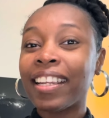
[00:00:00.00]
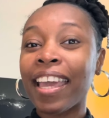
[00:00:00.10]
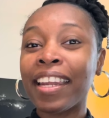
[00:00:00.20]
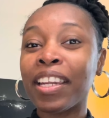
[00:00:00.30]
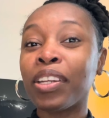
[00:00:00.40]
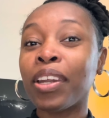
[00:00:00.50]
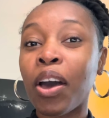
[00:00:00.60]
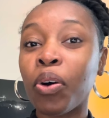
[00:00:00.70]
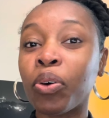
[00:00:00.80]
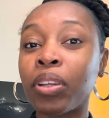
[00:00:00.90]
they didn't
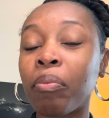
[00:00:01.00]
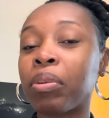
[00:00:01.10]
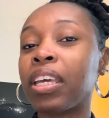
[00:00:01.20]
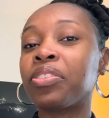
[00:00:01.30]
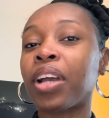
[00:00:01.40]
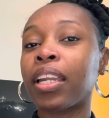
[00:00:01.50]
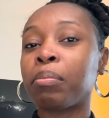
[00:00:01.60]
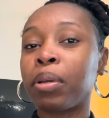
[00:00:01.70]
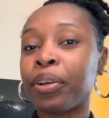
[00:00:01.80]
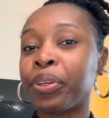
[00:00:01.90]
know that when they tried to
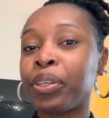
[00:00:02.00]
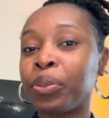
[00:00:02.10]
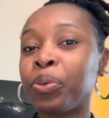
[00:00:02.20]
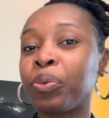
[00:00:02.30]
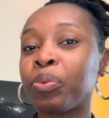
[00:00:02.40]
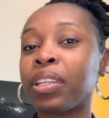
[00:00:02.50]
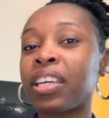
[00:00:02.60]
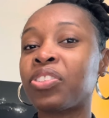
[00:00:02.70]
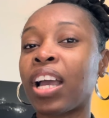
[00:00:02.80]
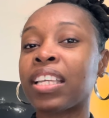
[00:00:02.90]
bury you, when they
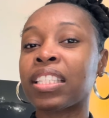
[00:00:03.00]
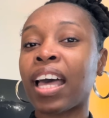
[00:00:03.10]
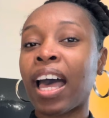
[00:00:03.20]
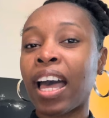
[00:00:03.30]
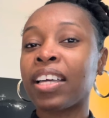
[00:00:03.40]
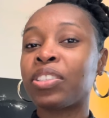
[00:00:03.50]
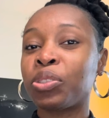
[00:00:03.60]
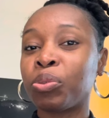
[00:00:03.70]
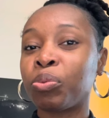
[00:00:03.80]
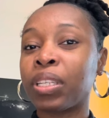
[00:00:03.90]
tried to hide
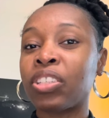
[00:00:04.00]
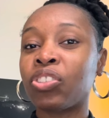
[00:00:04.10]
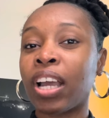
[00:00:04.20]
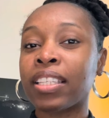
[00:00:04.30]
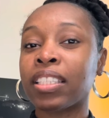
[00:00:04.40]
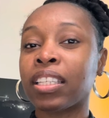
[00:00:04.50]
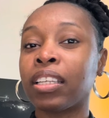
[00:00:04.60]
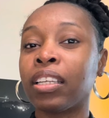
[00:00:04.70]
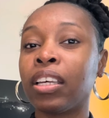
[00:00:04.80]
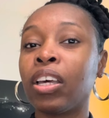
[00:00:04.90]
you, when they tried to
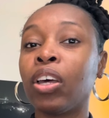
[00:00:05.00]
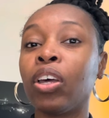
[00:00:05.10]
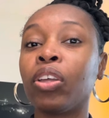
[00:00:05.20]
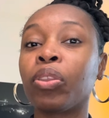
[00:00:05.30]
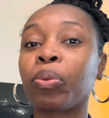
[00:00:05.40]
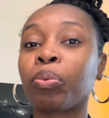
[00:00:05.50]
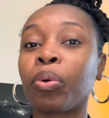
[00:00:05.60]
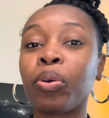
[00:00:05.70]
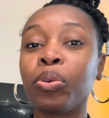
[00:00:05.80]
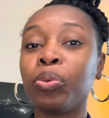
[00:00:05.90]

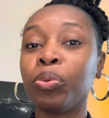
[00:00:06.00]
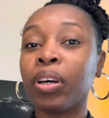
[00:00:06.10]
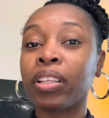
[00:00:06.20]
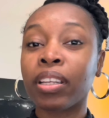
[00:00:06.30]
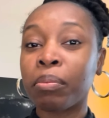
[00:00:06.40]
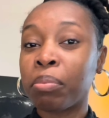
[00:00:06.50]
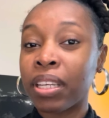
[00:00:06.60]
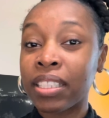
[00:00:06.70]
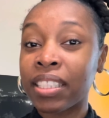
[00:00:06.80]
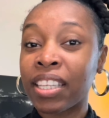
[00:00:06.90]
throw you under the
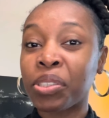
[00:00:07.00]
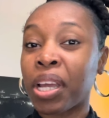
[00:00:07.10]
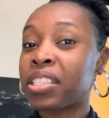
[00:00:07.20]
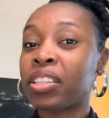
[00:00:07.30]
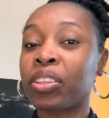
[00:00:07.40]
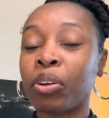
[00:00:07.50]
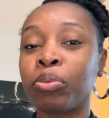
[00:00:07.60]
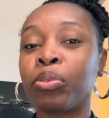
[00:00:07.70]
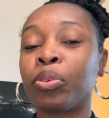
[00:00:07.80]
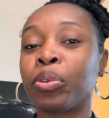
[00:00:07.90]
bus. They tried to
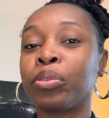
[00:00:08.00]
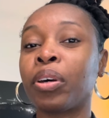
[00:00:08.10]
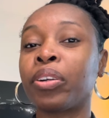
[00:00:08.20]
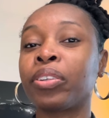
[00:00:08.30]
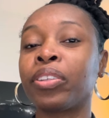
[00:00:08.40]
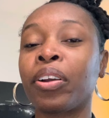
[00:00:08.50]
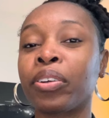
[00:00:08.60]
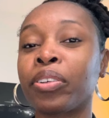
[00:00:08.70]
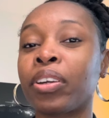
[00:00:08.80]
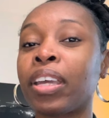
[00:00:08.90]
th throw dirt, dirt
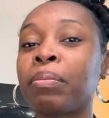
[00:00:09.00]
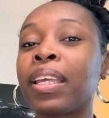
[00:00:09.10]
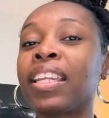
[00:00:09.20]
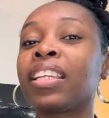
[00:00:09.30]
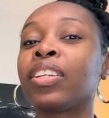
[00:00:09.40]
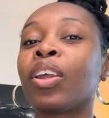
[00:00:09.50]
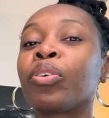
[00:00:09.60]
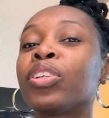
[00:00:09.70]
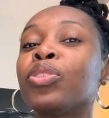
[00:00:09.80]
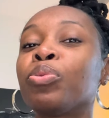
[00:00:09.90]
on your name. They didn't know
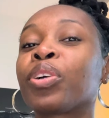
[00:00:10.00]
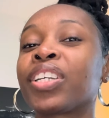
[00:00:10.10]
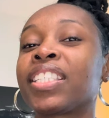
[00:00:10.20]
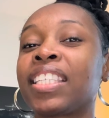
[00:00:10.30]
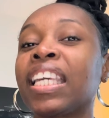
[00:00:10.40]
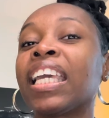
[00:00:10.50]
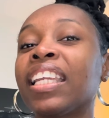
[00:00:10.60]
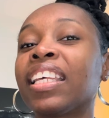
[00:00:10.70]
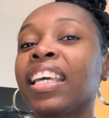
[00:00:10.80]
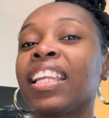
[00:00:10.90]
that you were a
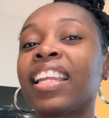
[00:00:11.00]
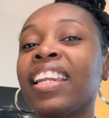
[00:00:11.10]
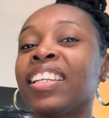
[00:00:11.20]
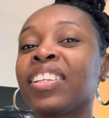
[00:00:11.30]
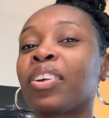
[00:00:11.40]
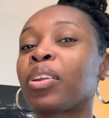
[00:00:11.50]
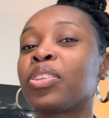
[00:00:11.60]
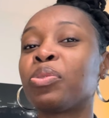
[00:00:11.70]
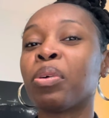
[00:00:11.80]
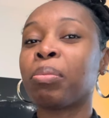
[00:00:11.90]
seed. They didn't know that
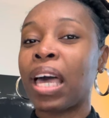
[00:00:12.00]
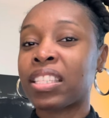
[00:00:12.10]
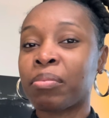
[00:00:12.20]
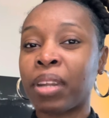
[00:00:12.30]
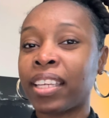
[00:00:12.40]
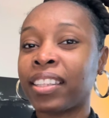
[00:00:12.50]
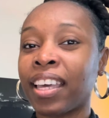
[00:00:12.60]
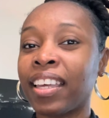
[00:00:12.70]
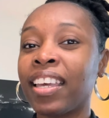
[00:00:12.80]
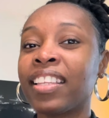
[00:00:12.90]
you would blossom like
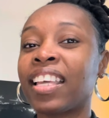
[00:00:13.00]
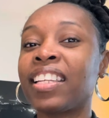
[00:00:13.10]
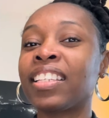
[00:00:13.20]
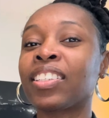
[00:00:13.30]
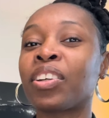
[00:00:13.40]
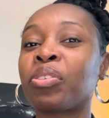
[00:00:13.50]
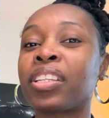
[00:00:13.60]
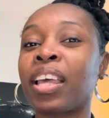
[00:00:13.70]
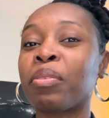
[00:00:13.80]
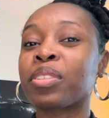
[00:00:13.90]
that. They didn't know that
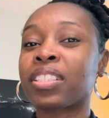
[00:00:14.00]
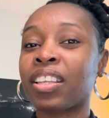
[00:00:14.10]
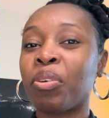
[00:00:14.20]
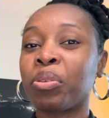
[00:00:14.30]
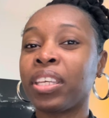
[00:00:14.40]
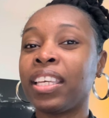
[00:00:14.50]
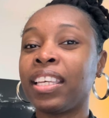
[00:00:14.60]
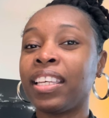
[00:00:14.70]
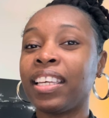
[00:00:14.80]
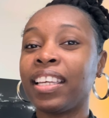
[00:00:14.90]
that was
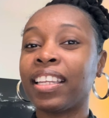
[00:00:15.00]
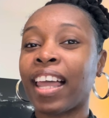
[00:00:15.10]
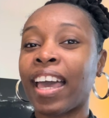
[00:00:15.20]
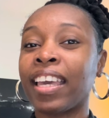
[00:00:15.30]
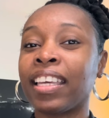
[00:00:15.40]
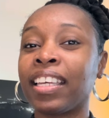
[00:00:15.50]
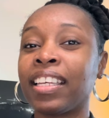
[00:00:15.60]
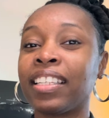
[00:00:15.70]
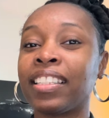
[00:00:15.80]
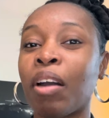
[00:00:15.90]
only like,
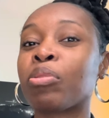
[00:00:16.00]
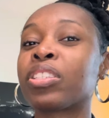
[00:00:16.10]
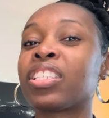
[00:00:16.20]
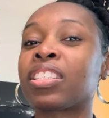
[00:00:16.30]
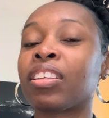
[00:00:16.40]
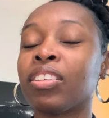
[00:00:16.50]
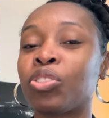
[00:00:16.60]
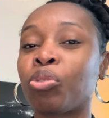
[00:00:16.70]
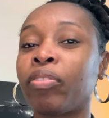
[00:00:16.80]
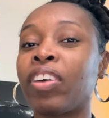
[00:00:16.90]
that was just a
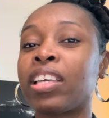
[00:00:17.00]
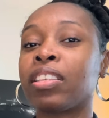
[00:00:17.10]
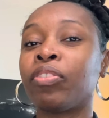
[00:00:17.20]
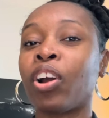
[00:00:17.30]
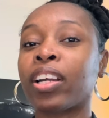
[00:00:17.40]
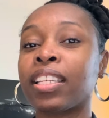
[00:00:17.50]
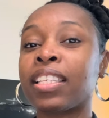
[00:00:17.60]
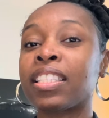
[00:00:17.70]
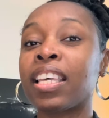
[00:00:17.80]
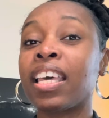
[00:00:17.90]
short phase of
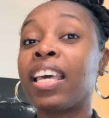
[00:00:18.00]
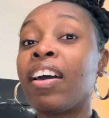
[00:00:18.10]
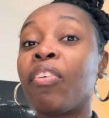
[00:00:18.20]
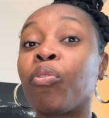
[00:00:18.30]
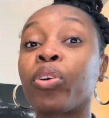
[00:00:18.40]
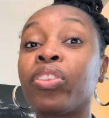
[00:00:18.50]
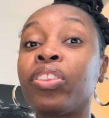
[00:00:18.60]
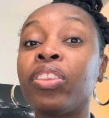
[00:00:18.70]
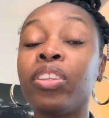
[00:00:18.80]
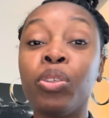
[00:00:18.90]
darkness for
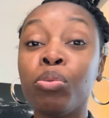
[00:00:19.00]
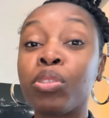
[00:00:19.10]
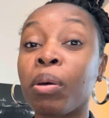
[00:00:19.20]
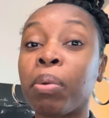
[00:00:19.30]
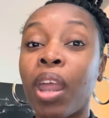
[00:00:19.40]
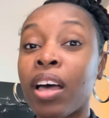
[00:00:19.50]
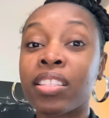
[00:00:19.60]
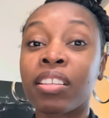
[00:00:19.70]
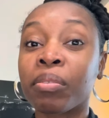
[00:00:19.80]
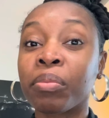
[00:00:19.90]
you to
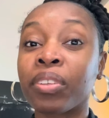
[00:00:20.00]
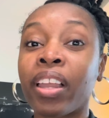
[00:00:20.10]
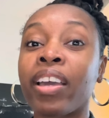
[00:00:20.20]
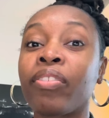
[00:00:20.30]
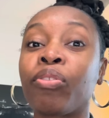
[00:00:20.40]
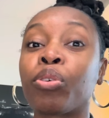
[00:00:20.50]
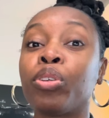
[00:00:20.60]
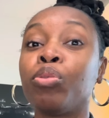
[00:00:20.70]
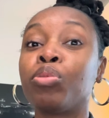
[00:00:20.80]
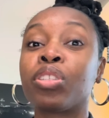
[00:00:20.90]
blossom, like for
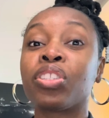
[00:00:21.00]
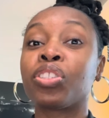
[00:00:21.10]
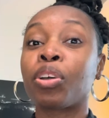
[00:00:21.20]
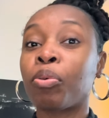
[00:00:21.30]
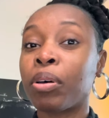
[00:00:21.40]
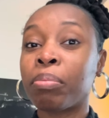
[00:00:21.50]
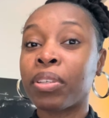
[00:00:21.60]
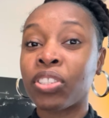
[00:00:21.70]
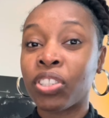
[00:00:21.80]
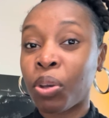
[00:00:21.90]
you to show up
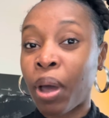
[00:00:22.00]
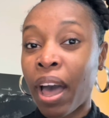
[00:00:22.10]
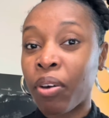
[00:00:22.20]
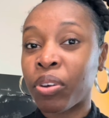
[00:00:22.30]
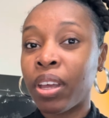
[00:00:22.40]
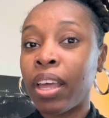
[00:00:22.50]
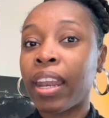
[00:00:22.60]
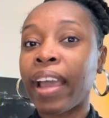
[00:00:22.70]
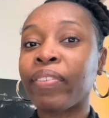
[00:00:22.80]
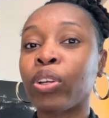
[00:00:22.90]
and show out,
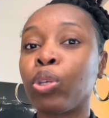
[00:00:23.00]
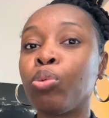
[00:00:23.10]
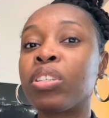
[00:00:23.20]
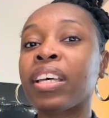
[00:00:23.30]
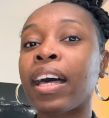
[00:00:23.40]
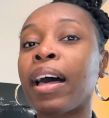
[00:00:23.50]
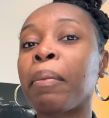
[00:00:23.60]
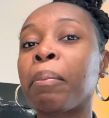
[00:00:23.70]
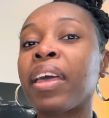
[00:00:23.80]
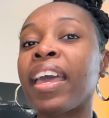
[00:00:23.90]
like for you to
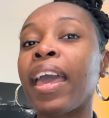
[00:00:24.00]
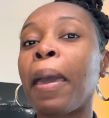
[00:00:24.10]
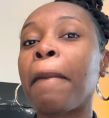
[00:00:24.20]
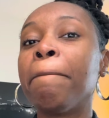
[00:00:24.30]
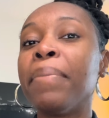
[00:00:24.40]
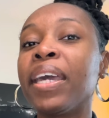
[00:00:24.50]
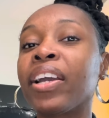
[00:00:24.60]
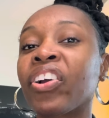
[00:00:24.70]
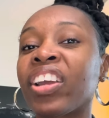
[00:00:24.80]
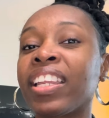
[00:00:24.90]
come
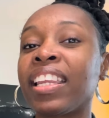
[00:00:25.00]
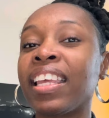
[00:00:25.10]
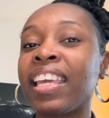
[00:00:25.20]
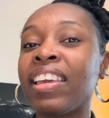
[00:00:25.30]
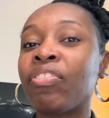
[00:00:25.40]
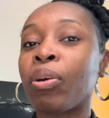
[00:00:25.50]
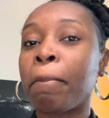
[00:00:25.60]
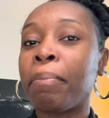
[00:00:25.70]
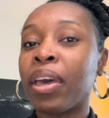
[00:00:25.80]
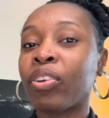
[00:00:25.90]
bigger and even
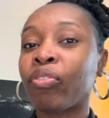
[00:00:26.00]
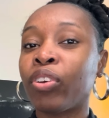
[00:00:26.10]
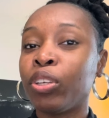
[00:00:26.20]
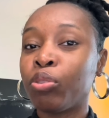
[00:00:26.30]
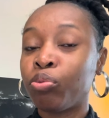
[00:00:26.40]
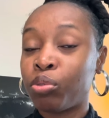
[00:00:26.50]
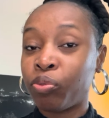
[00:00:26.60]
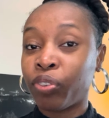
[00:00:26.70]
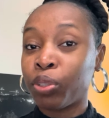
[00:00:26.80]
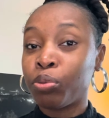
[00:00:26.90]
better, for you
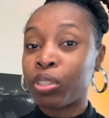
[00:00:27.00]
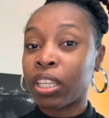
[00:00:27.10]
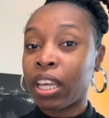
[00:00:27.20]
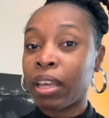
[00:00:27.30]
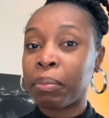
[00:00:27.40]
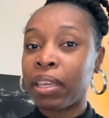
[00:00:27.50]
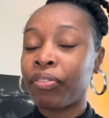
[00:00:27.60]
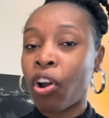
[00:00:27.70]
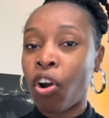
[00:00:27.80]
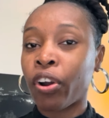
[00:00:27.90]
for you to come
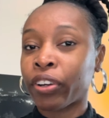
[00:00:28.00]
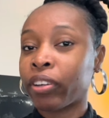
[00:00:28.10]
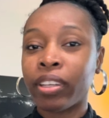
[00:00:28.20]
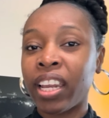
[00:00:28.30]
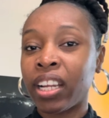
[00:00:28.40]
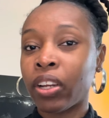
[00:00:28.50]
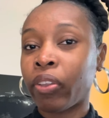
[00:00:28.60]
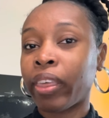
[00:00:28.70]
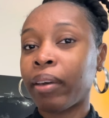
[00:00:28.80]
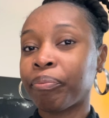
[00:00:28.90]
even harder. They didn't know
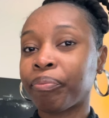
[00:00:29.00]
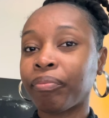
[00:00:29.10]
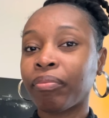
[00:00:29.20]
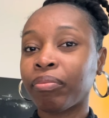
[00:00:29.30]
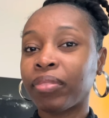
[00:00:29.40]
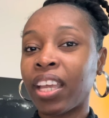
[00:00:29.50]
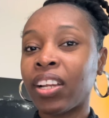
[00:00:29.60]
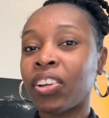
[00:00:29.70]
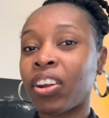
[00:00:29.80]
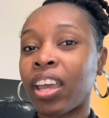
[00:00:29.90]
that. They didn't
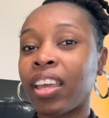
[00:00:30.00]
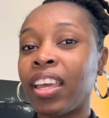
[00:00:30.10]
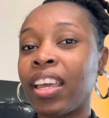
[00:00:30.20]
know that.